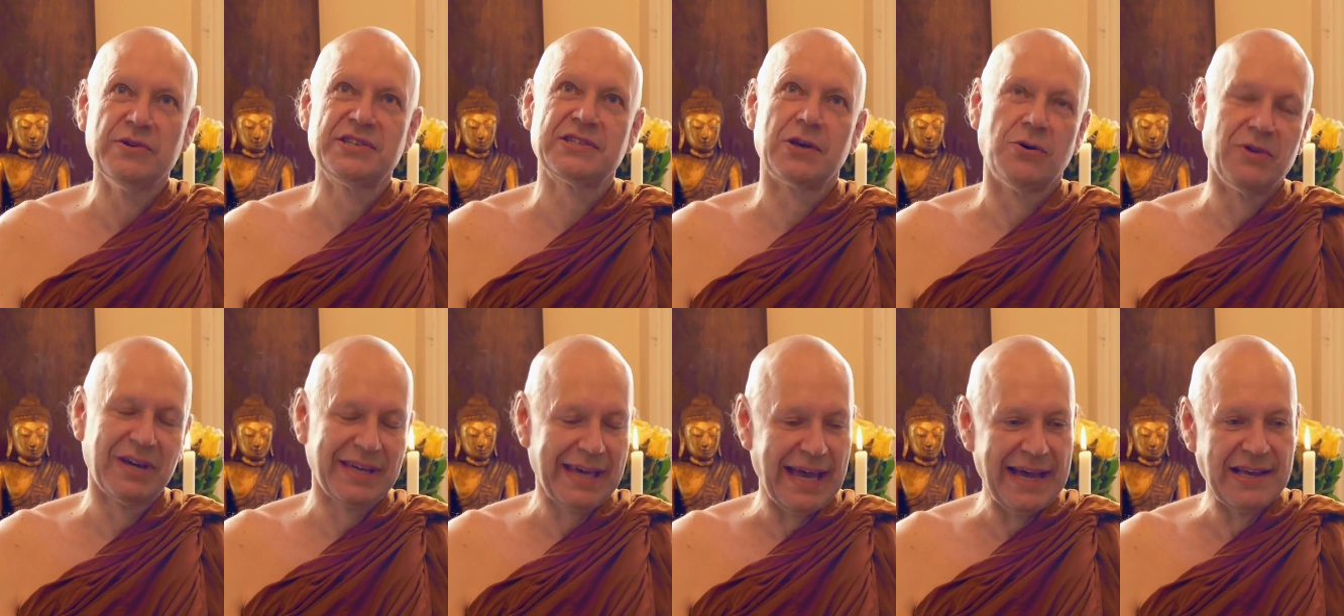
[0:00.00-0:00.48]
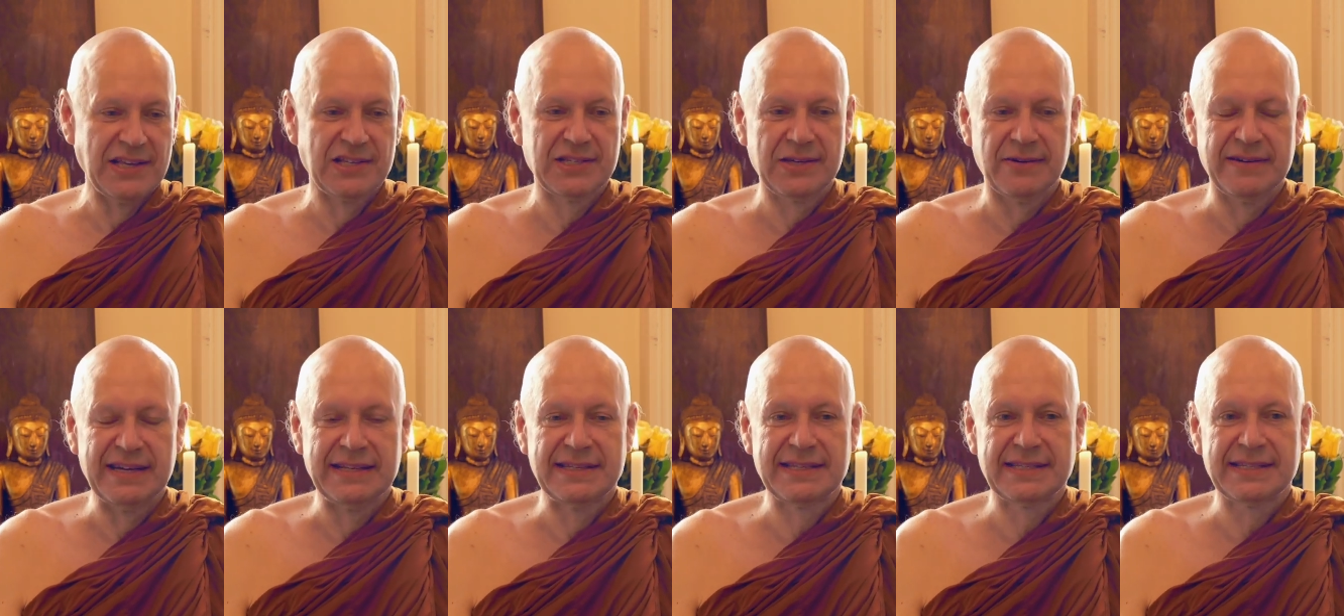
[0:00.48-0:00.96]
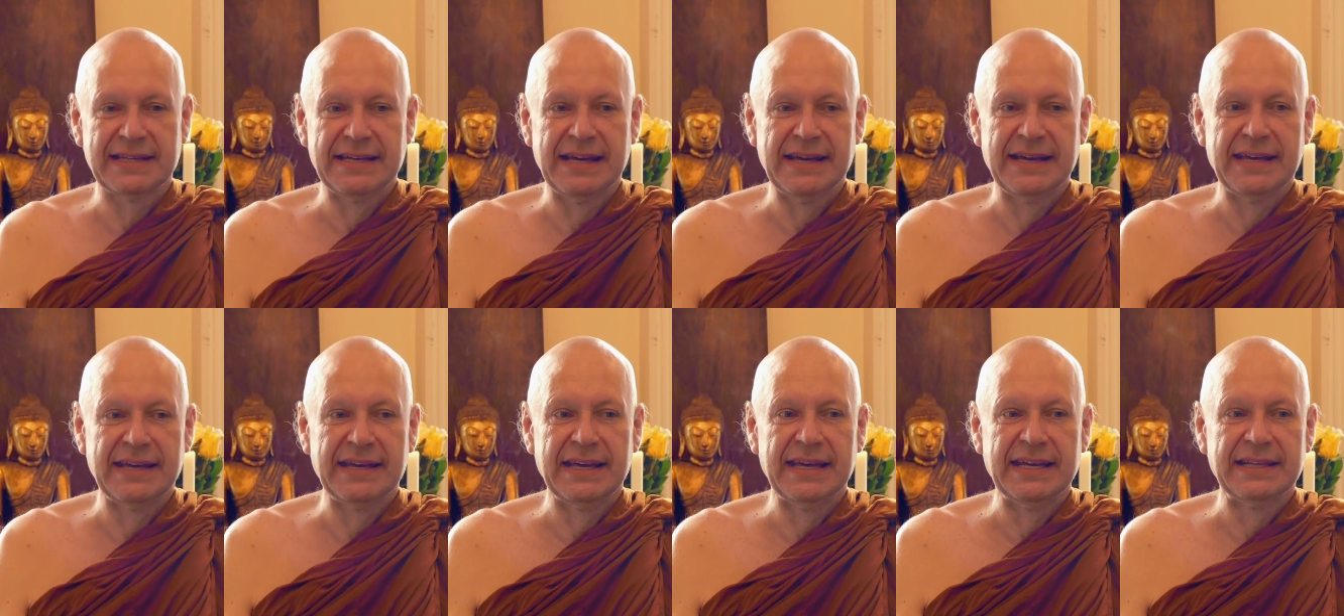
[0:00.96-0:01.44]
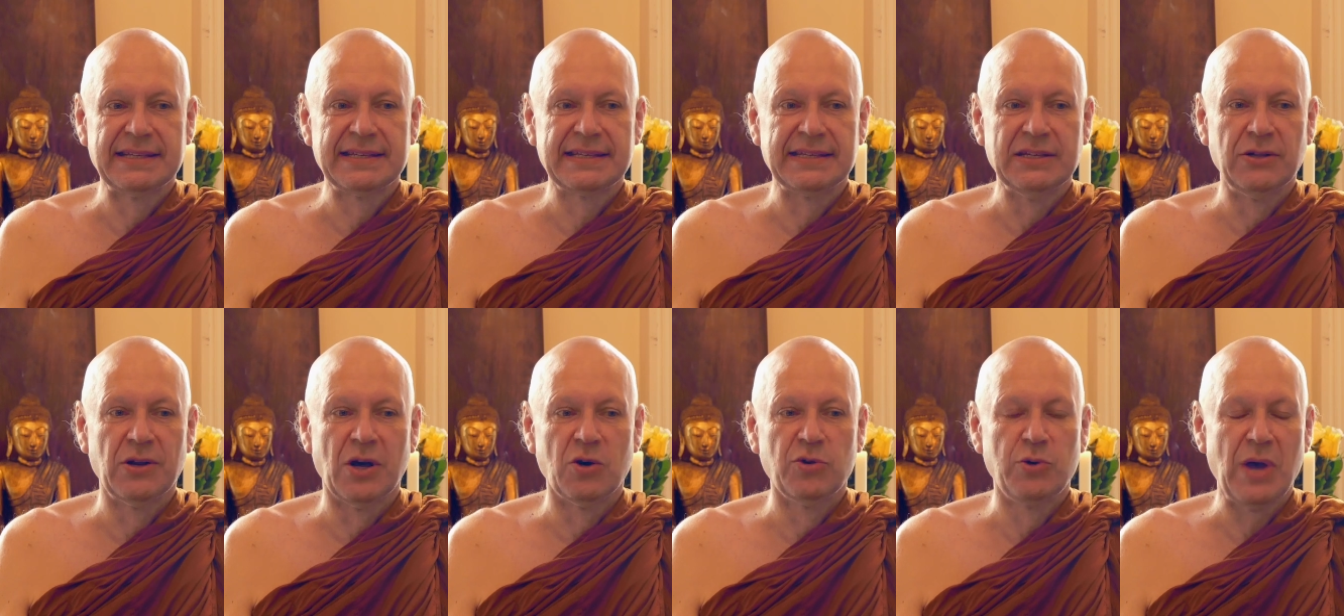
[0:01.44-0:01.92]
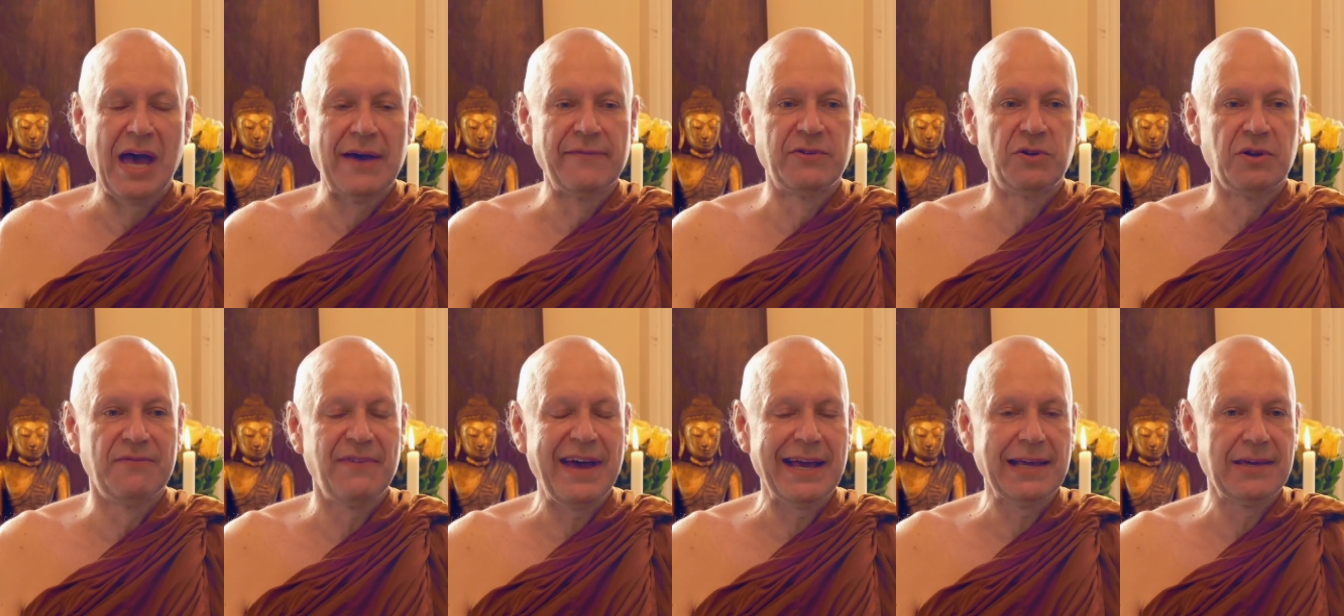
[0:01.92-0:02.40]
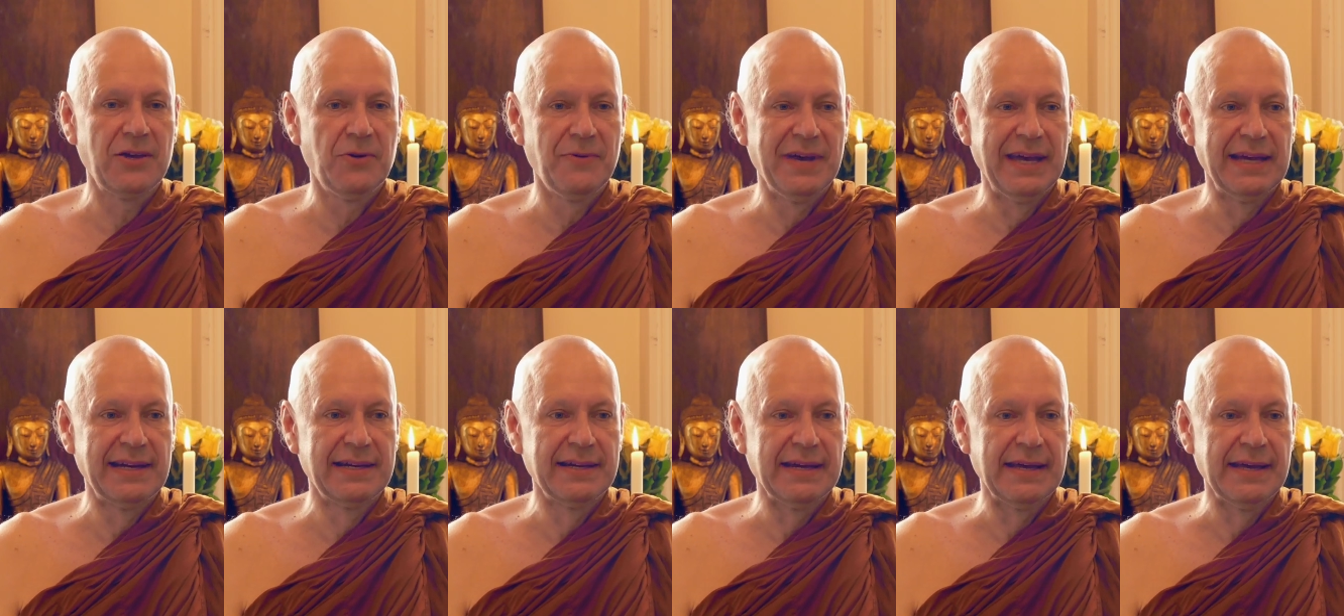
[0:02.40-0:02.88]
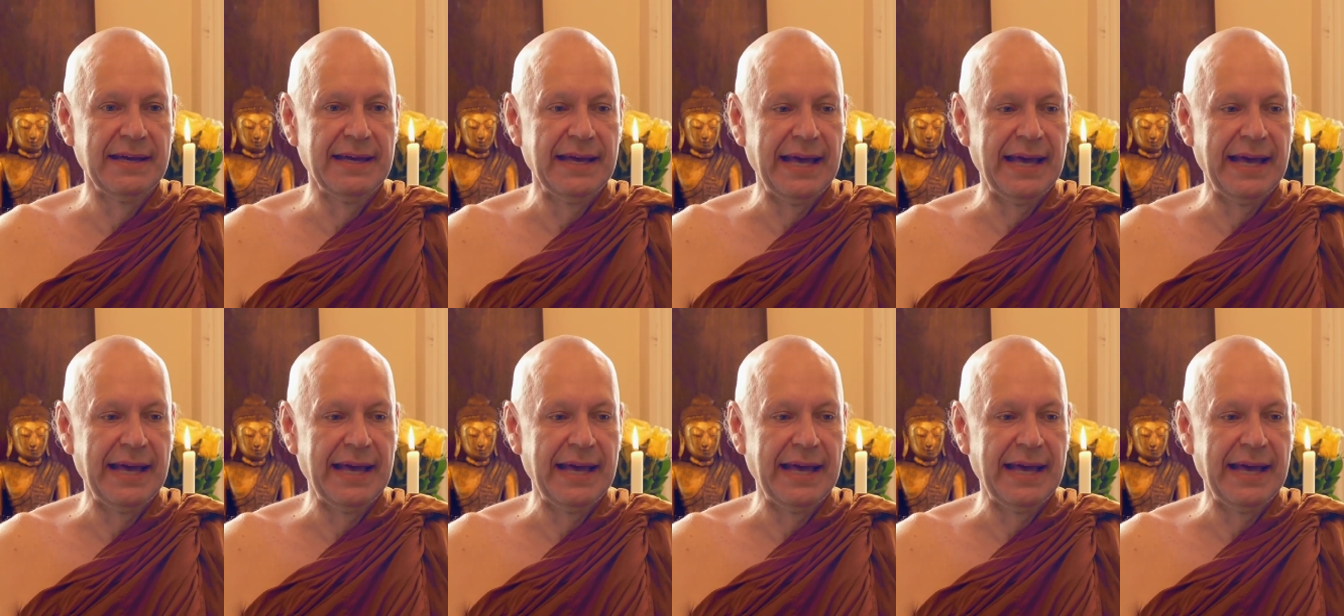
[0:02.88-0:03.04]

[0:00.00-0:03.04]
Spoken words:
So, okay, so you have to evacuate.